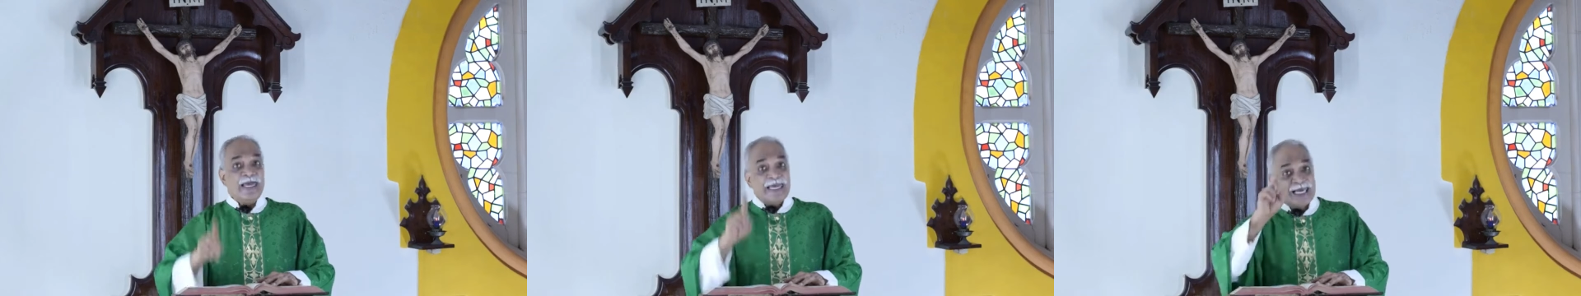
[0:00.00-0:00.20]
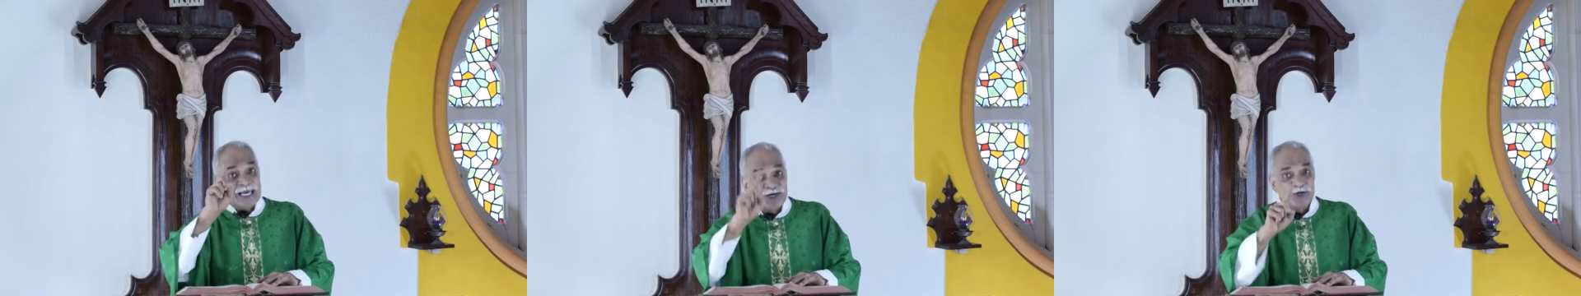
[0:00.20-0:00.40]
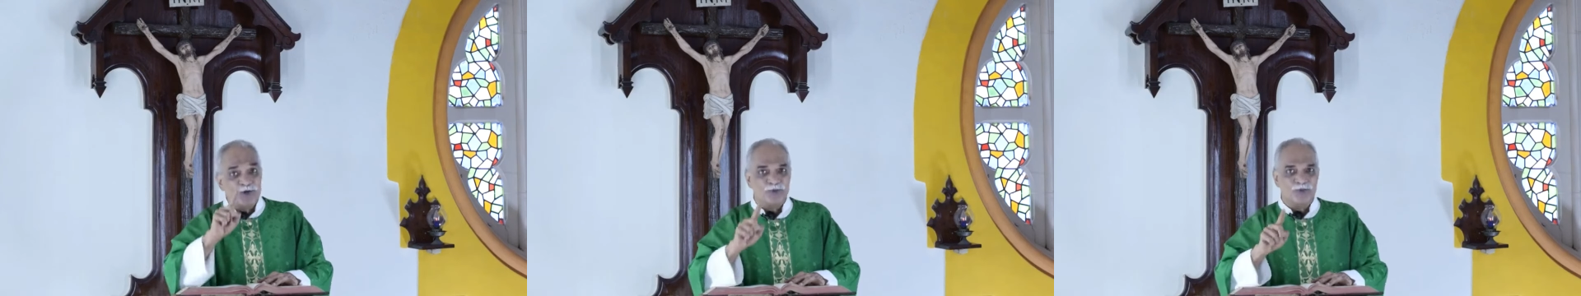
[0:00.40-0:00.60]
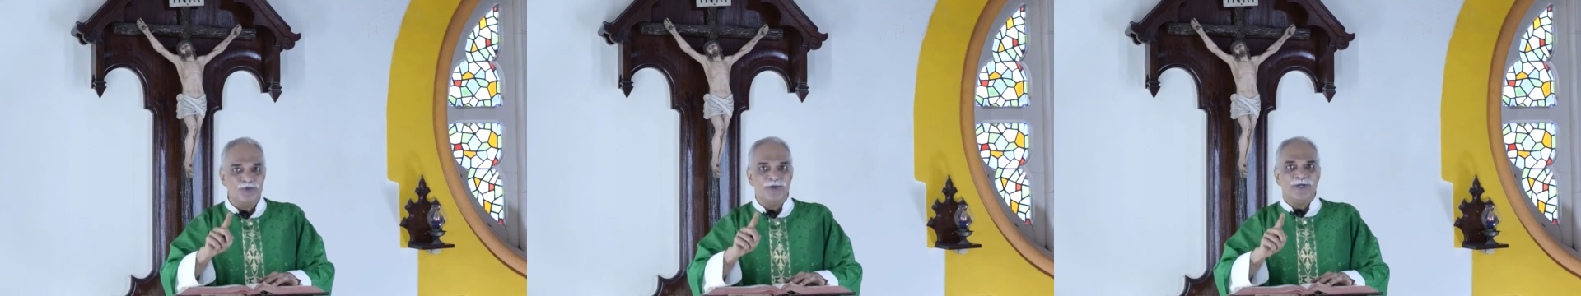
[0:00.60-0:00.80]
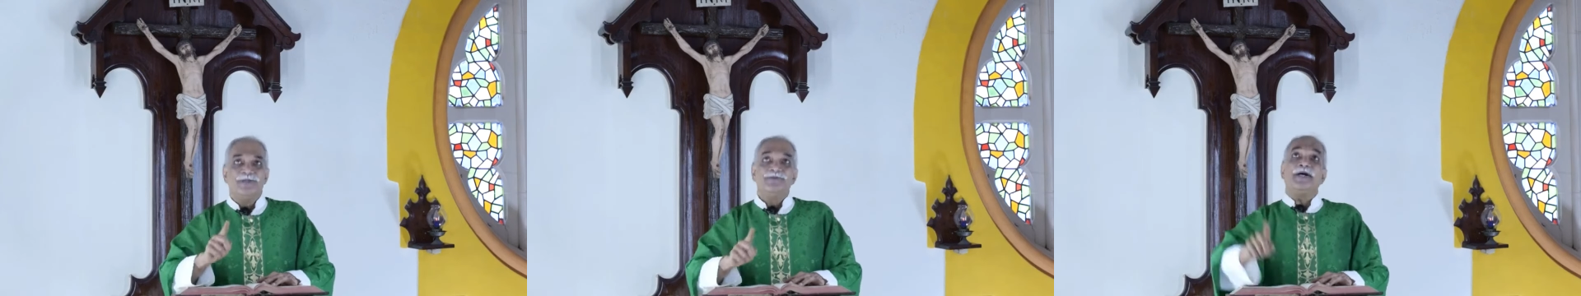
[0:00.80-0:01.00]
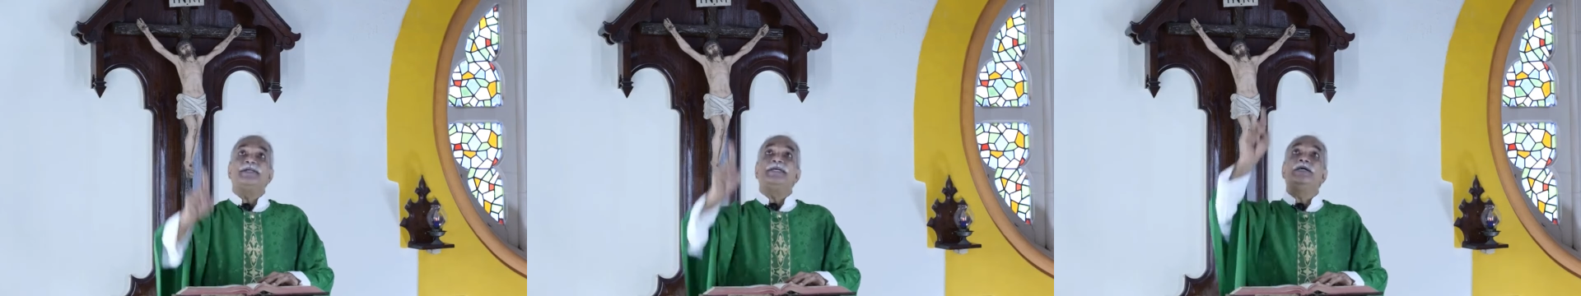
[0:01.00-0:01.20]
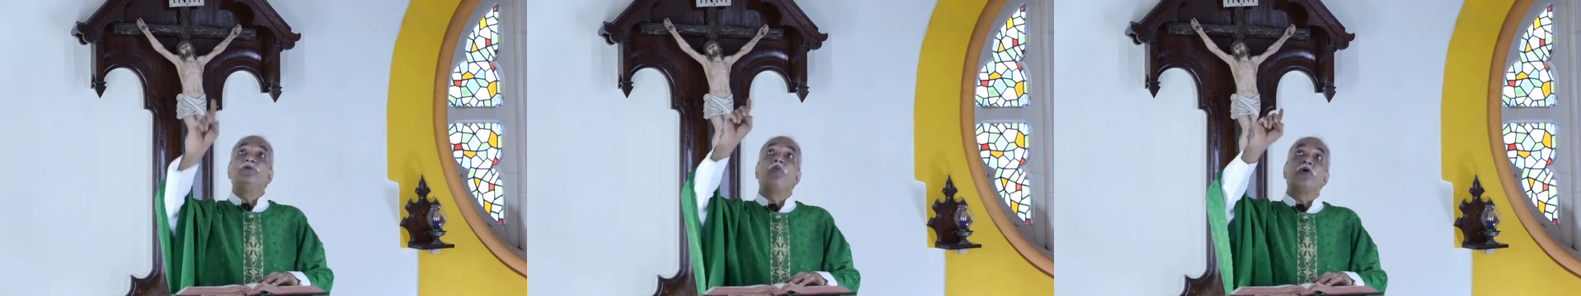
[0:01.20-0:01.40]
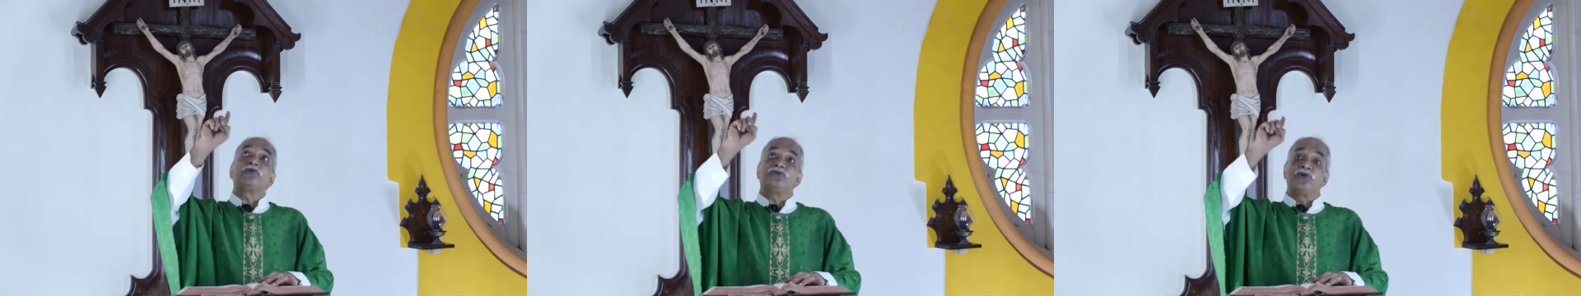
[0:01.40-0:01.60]
he knew that he
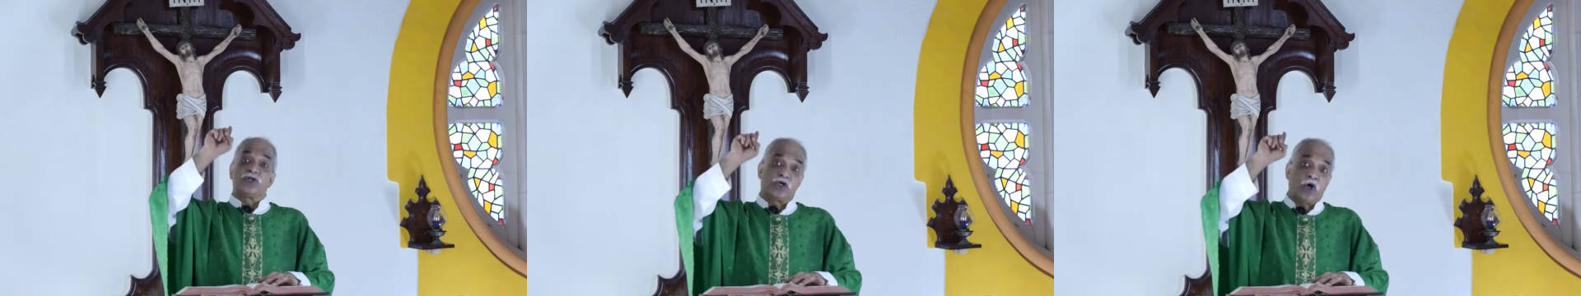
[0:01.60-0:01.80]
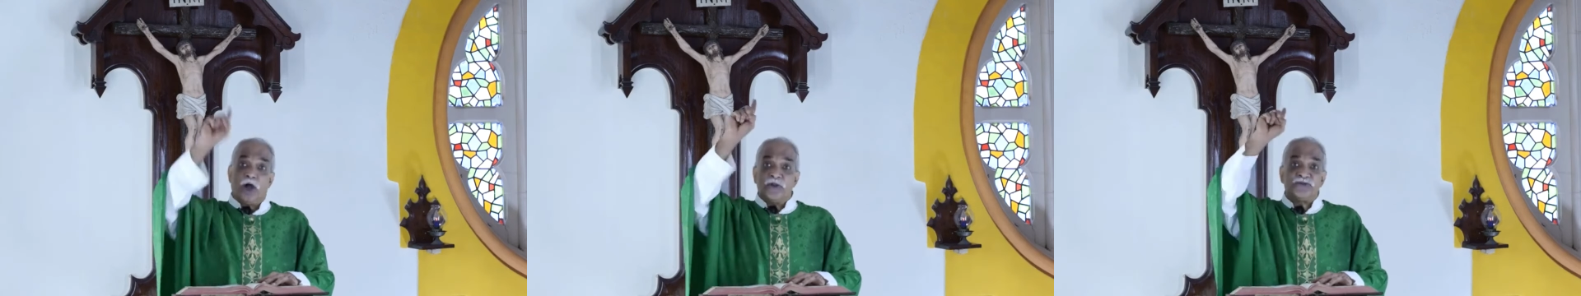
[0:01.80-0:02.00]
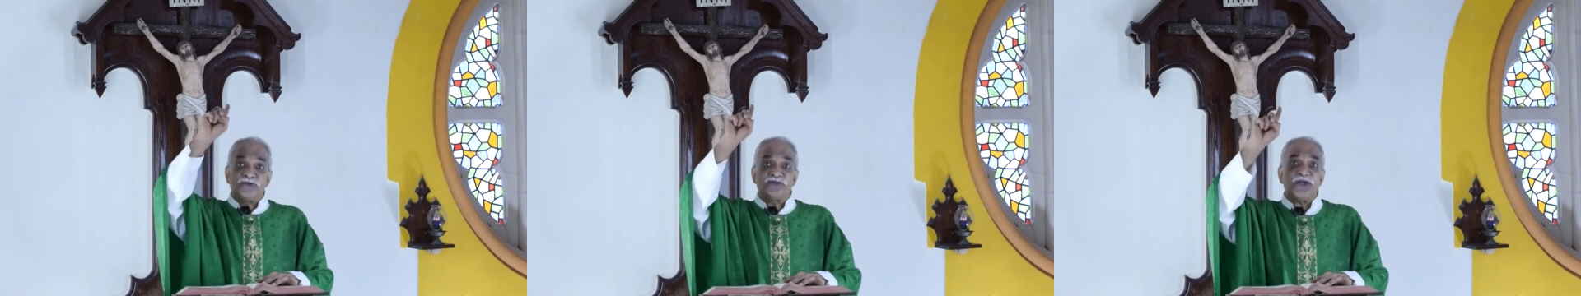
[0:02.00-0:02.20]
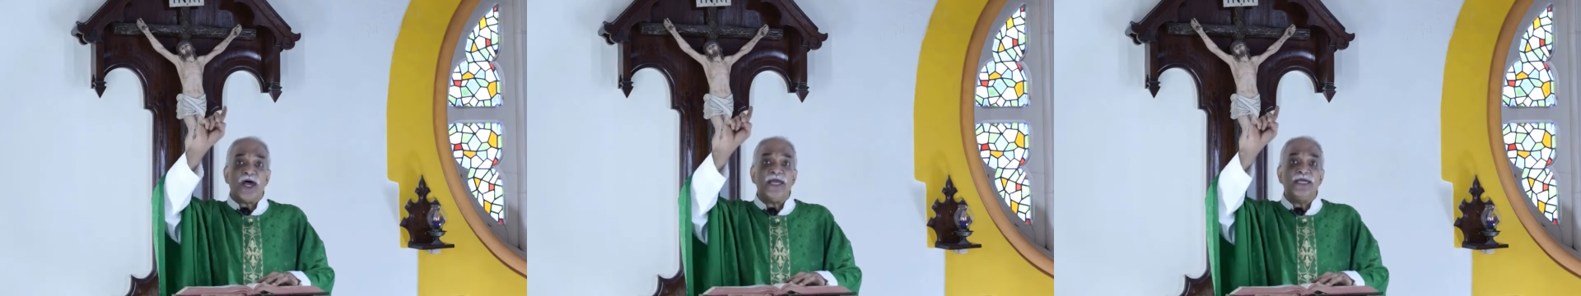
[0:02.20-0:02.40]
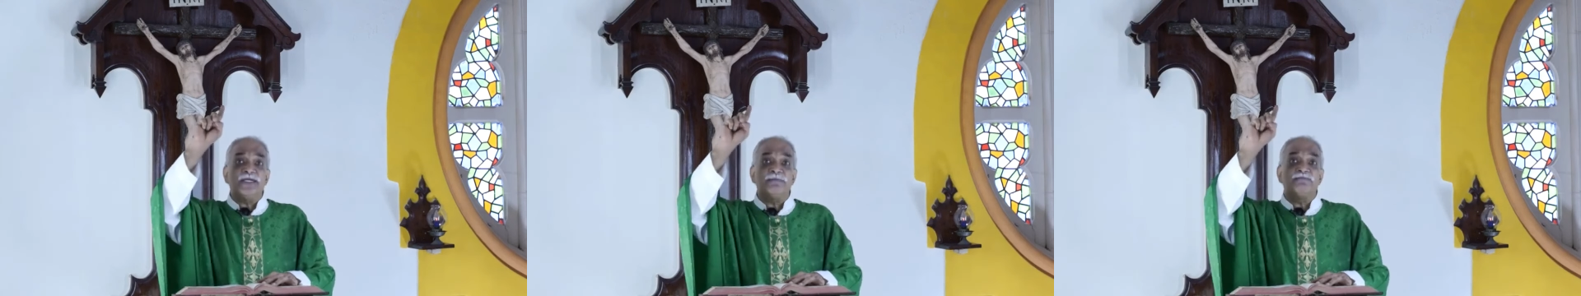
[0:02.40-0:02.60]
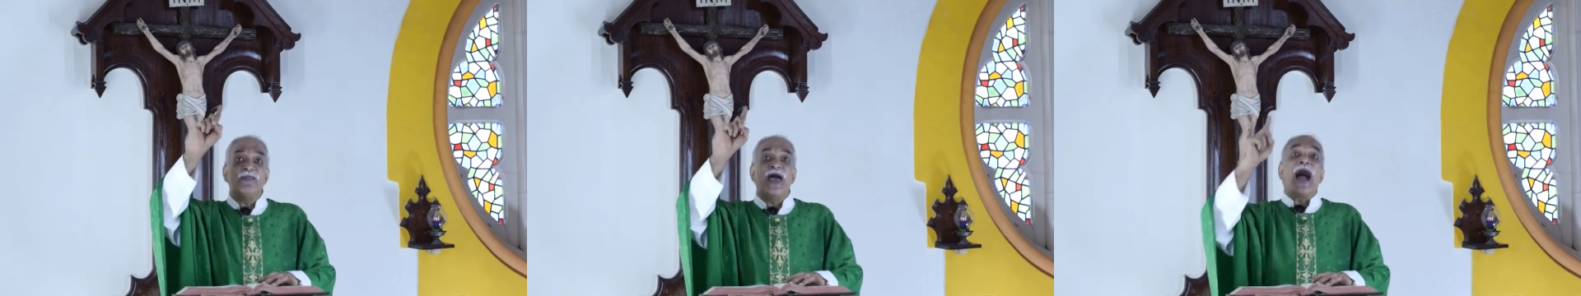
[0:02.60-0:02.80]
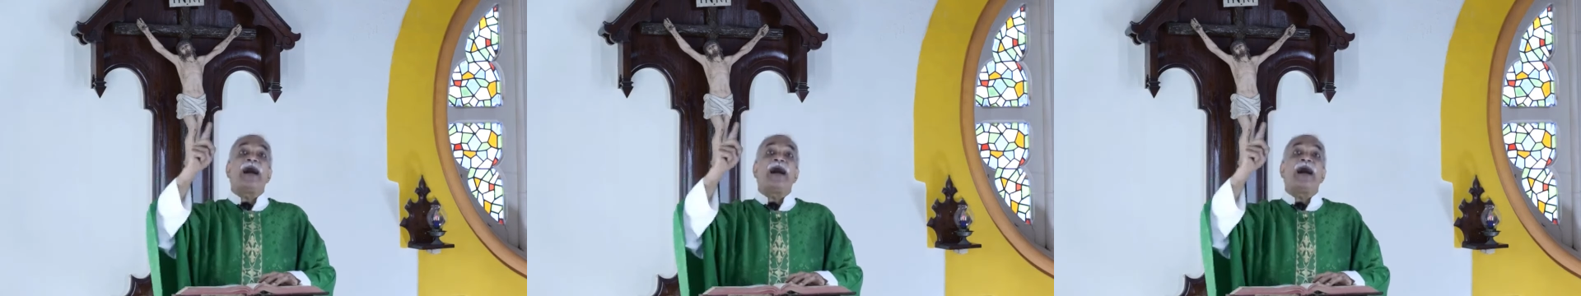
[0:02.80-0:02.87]
was on God's side